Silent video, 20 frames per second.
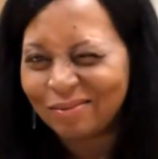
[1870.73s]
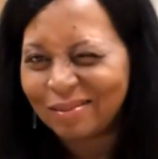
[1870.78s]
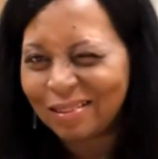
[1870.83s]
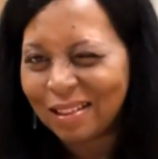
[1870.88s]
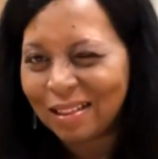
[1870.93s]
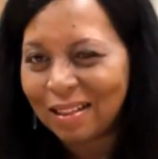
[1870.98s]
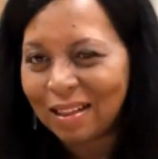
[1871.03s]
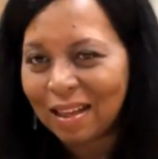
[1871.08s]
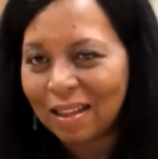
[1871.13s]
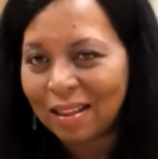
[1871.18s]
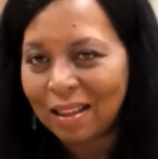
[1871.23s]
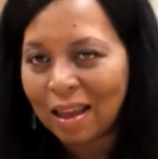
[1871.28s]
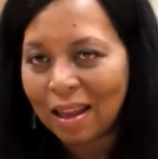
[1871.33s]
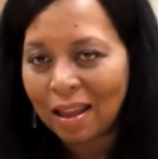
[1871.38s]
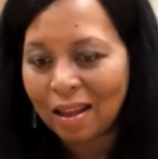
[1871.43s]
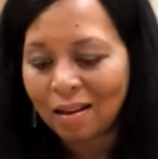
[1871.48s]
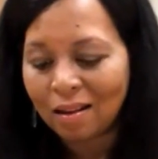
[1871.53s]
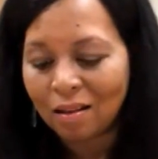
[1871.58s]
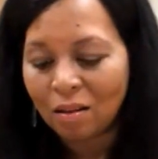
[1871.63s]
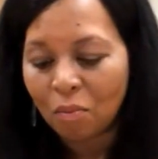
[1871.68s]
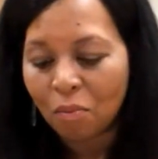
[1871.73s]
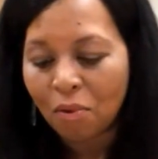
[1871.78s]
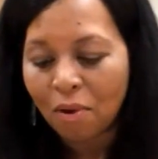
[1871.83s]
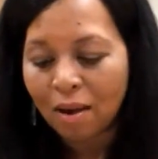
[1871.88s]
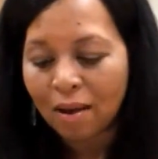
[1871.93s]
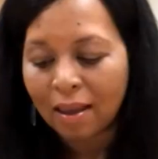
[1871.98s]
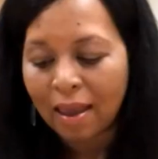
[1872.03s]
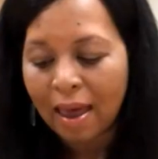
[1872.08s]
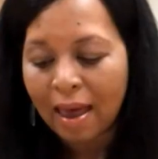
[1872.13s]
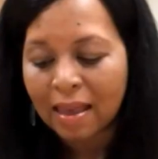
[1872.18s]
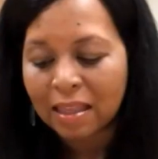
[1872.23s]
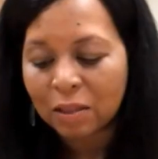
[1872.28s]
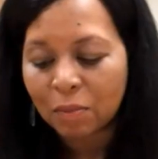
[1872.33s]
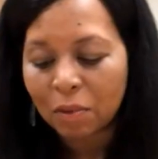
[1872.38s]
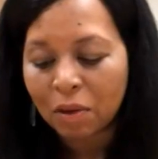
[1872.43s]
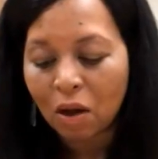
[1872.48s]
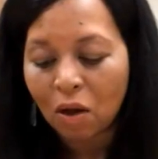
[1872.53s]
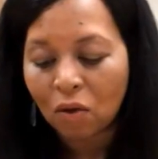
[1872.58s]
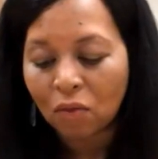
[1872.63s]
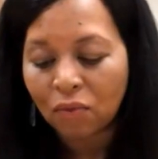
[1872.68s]
didn't get that in on the broadcast,
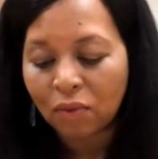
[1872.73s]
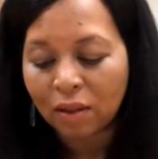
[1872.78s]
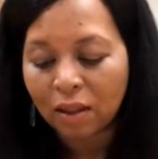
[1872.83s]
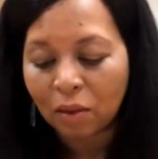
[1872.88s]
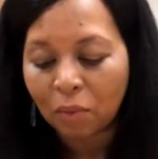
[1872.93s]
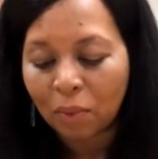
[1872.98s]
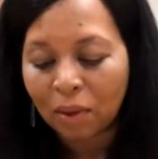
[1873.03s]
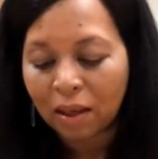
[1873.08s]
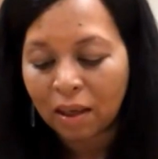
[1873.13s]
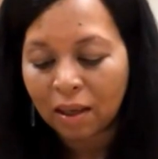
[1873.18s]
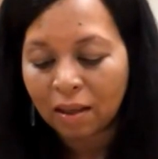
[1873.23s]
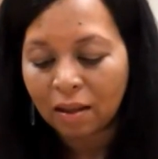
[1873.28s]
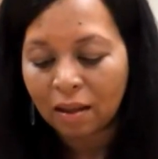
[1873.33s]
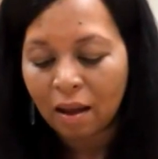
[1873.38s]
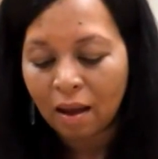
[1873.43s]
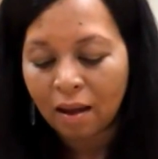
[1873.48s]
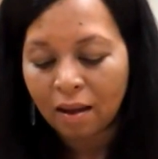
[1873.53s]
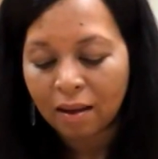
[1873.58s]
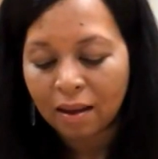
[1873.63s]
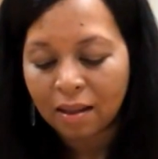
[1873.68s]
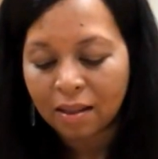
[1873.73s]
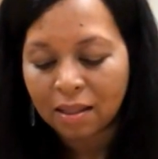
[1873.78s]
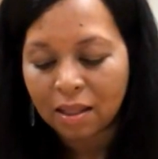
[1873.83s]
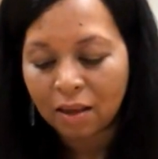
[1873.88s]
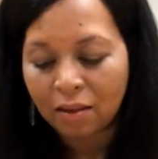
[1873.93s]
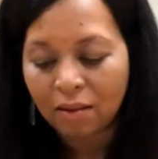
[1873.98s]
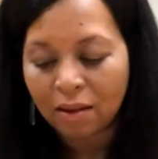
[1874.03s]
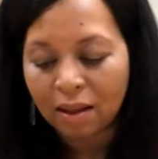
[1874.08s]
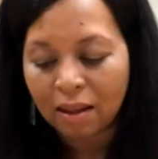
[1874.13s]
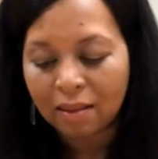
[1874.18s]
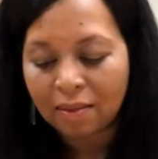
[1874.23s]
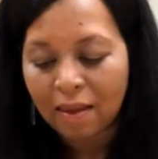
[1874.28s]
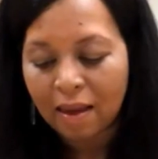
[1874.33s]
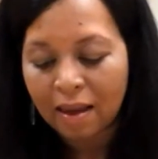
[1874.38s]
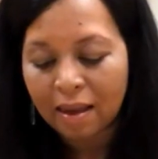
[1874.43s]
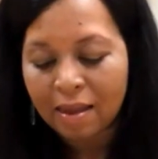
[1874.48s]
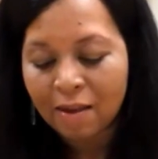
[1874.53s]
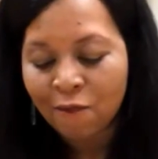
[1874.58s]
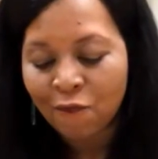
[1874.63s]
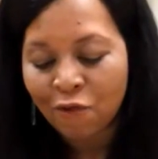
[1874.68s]
but hopefully we can continue to get
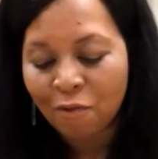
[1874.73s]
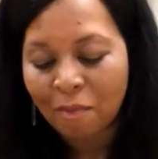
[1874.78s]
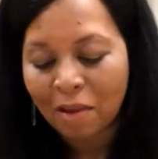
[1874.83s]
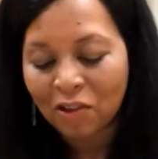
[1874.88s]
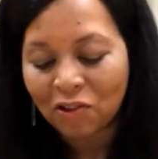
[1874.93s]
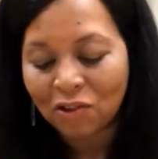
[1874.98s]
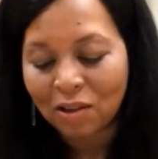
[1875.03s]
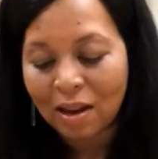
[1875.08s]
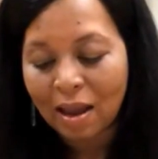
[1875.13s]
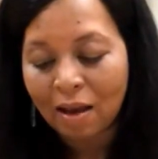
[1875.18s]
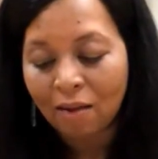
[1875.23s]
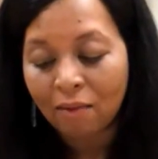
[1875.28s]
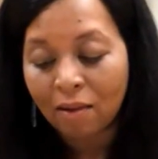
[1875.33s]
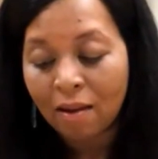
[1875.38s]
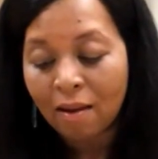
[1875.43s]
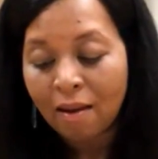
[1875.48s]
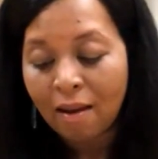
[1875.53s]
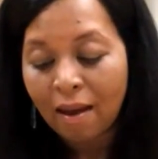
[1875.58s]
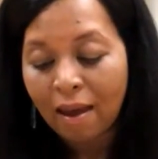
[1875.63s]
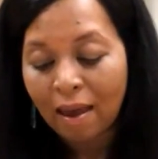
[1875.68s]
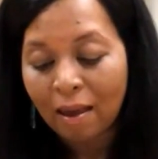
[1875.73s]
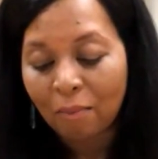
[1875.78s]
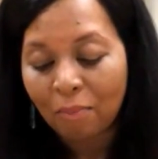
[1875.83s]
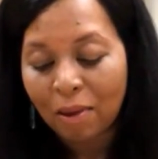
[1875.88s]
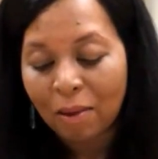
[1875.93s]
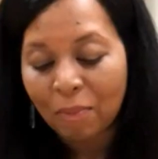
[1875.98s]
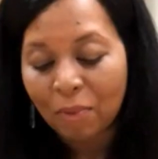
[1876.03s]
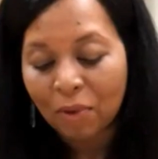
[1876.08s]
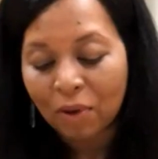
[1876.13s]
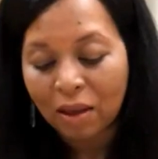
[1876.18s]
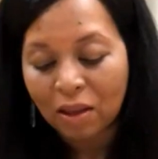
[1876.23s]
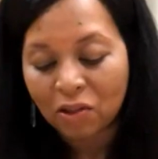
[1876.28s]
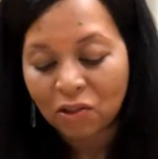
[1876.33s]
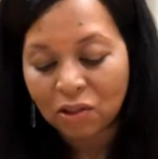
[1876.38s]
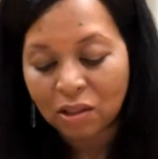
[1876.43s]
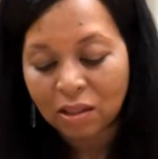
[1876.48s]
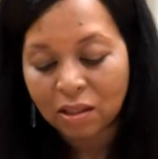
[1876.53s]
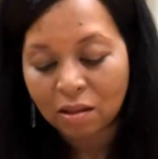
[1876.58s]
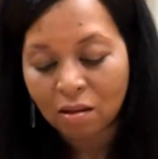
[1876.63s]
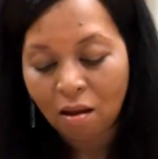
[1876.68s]
that information out, and people can
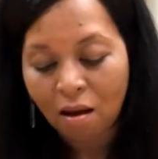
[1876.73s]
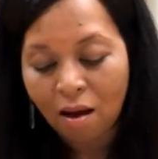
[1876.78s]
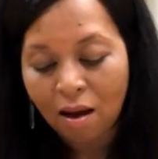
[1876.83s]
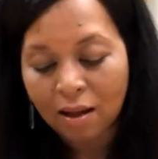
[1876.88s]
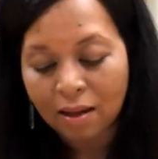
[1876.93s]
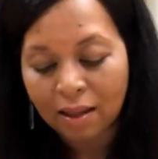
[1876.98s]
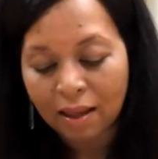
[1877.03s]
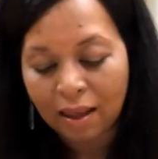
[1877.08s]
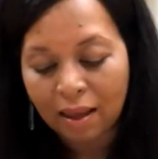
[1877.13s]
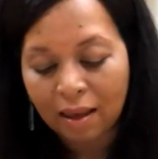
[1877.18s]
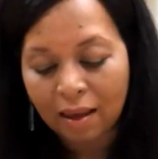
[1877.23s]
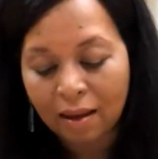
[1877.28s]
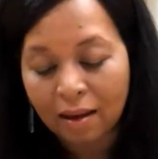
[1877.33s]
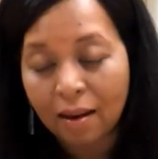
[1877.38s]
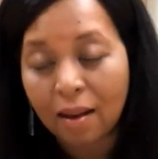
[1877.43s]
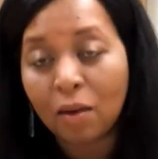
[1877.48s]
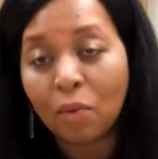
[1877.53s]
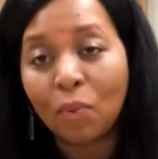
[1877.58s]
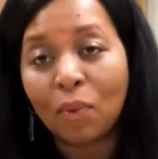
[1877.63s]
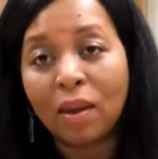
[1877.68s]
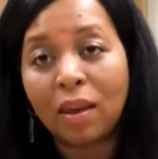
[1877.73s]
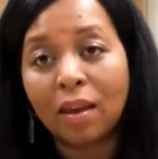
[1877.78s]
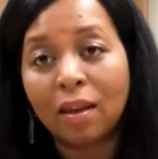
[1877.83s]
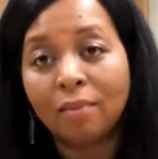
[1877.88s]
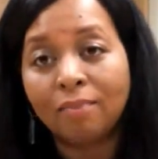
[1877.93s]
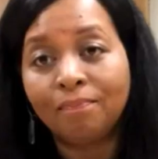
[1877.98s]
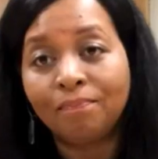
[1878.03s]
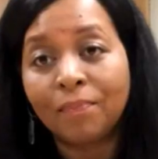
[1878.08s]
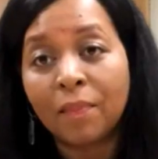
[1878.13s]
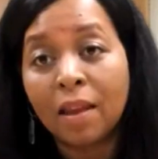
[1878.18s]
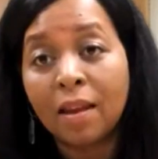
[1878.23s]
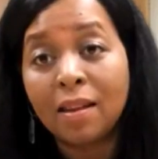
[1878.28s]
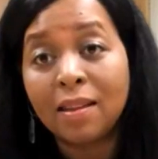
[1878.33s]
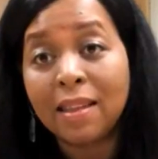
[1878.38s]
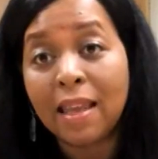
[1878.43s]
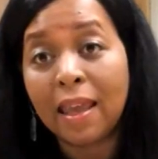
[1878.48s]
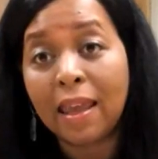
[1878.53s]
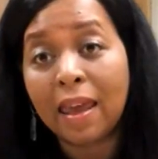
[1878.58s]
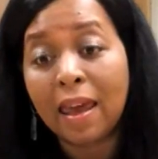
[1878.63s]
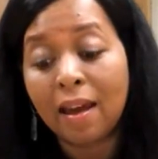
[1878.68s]
just call in and we can
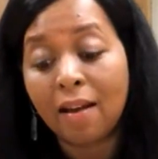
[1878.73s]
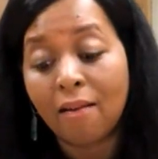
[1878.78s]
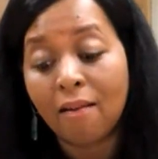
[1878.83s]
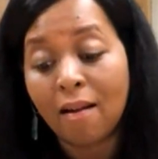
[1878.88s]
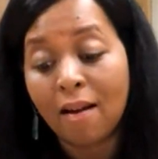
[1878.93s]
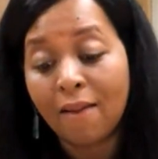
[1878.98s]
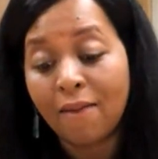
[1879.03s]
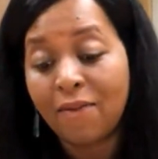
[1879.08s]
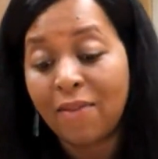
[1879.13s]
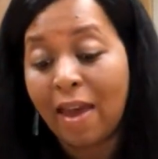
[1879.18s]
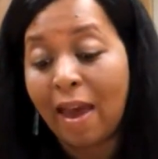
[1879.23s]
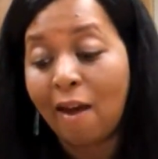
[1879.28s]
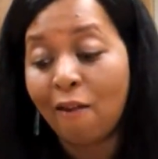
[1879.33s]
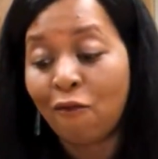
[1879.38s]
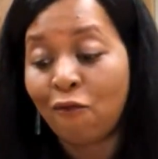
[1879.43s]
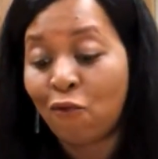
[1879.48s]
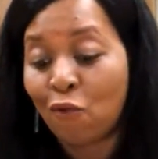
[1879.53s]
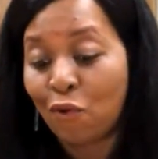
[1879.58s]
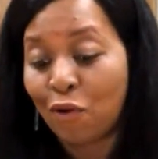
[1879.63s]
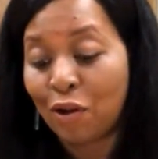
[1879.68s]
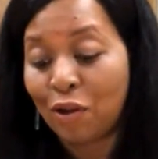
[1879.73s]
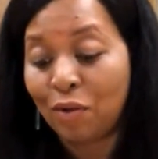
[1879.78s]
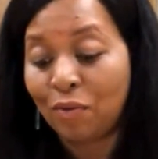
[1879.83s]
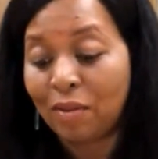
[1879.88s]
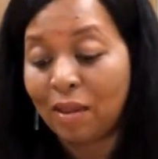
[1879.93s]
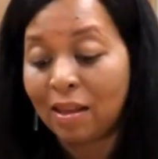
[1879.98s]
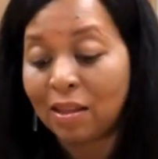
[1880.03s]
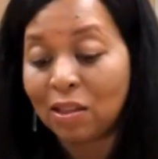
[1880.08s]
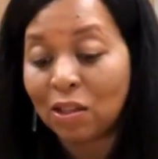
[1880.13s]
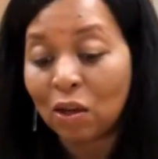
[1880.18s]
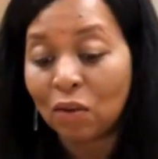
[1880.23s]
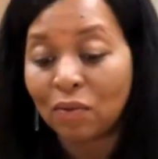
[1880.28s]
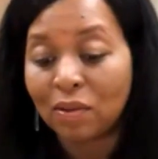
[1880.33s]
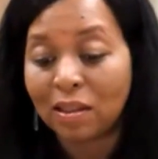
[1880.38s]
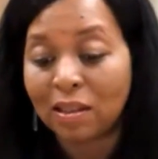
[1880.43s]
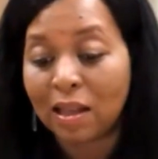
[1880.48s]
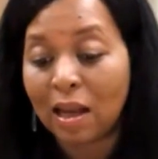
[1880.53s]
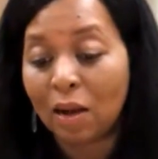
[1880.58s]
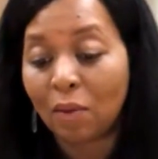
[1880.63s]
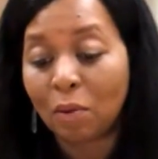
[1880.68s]
take care of that for you. That
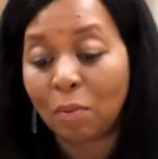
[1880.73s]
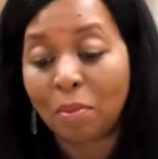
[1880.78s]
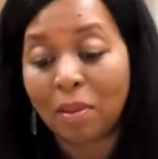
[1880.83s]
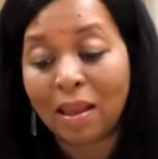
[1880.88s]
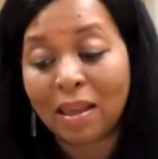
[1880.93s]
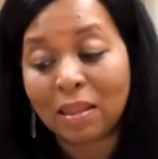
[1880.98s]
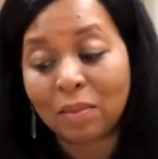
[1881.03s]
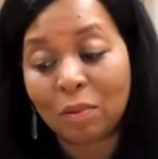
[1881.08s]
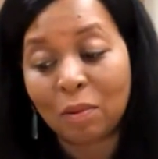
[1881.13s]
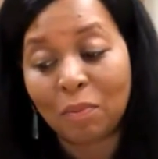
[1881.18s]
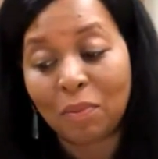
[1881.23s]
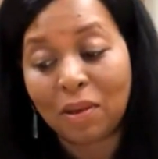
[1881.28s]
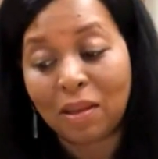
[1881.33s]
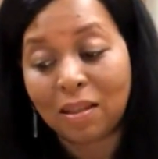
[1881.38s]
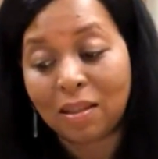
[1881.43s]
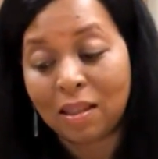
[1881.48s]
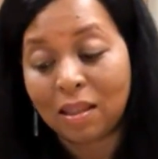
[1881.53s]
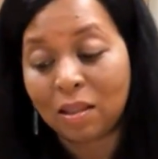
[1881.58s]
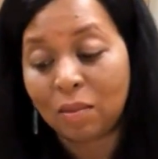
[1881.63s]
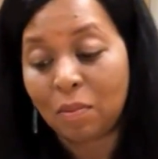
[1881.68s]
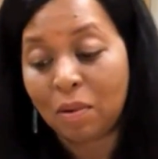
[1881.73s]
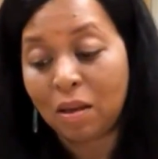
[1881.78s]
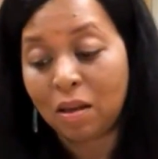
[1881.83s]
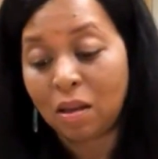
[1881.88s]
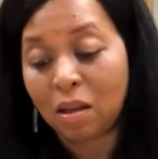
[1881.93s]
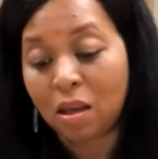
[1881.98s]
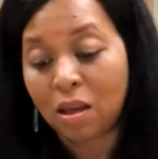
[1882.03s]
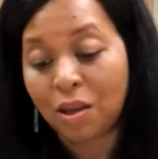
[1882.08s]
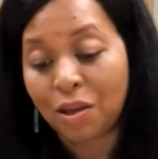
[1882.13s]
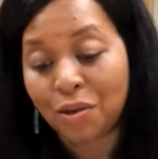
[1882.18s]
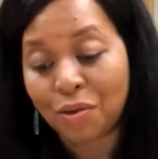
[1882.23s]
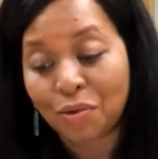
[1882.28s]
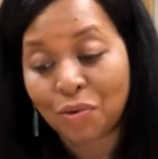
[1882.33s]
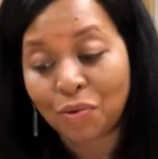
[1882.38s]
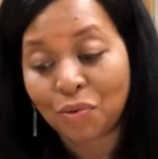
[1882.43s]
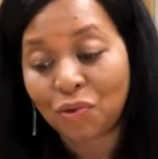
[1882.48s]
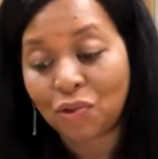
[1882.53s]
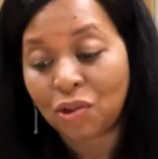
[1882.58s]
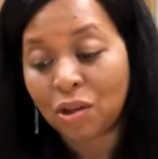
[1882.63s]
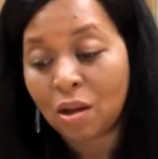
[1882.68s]
service line replacement piece has been
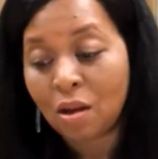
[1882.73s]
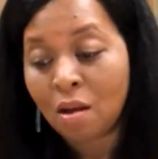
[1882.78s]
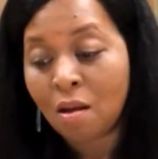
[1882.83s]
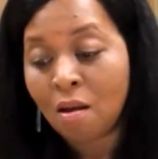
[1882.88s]
huge.